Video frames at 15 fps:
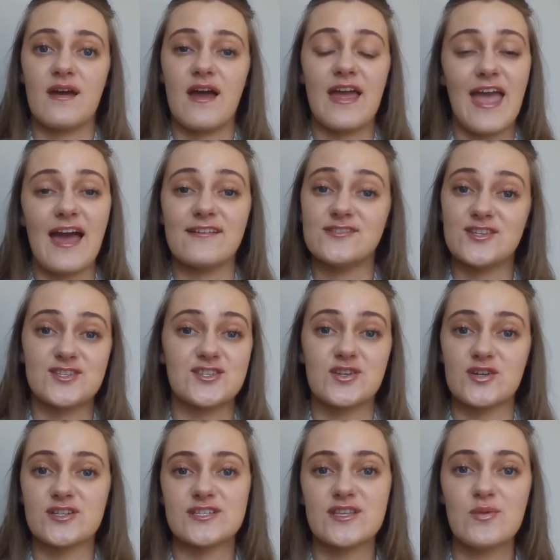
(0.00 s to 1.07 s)
I had to
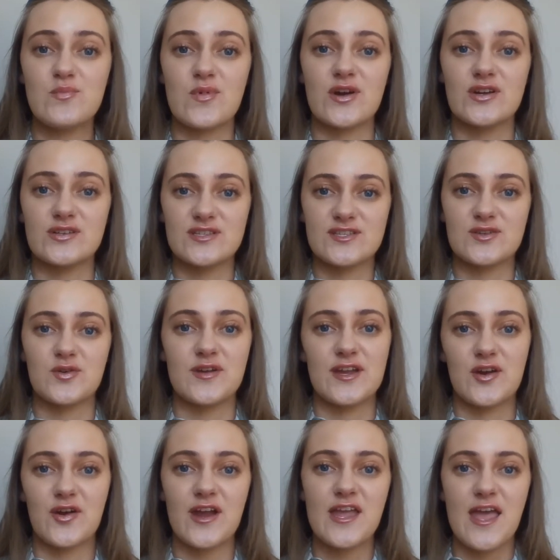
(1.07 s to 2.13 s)
start somewhere, and so
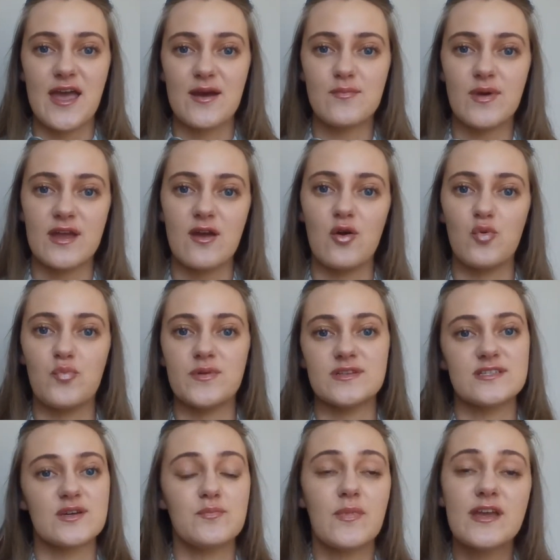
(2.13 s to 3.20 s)
here I am. I
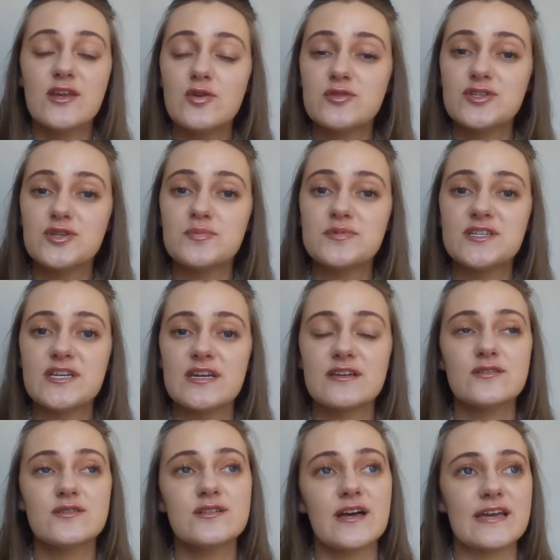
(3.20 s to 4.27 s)
opened up my YouTube
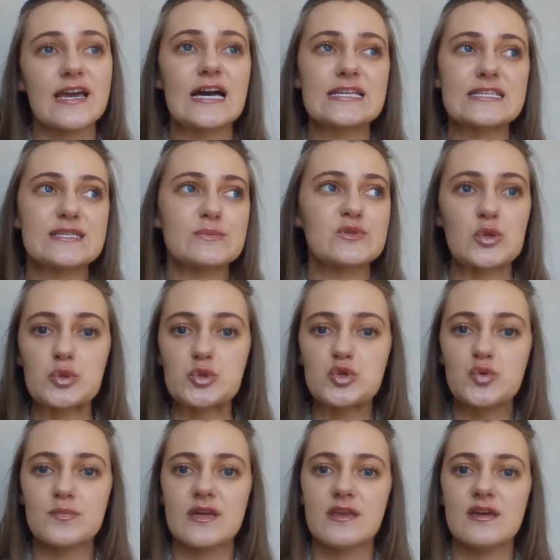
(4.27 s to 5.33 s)
channel, I got some
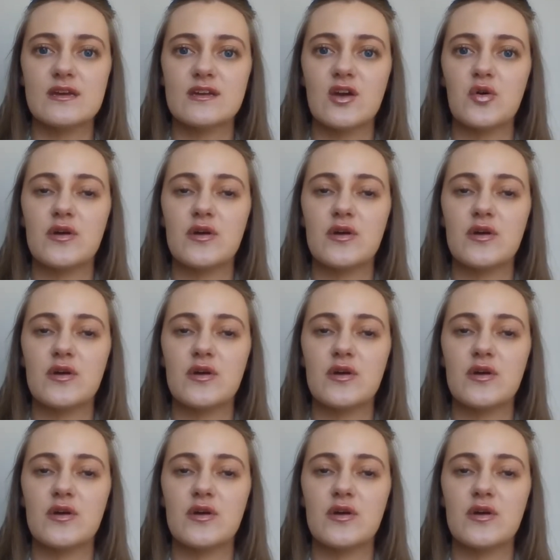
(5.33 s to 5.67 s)
social media